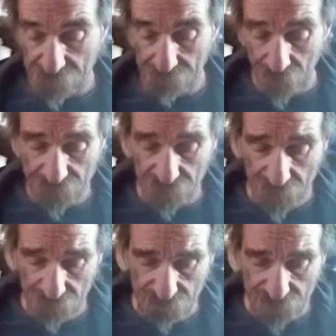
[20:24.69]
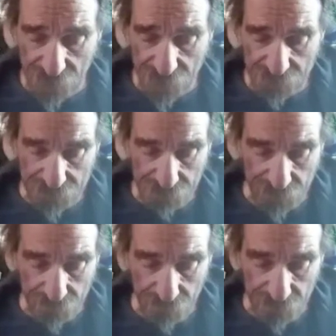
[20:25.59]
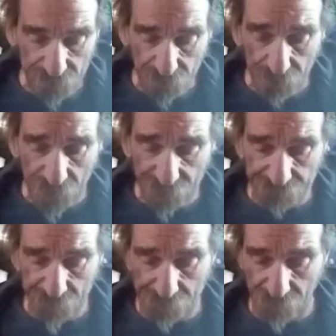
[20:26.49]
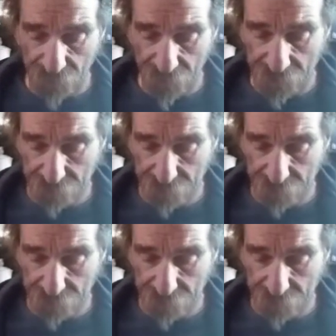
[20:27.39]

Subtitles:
the Monsanto Science, I mean, when you have people like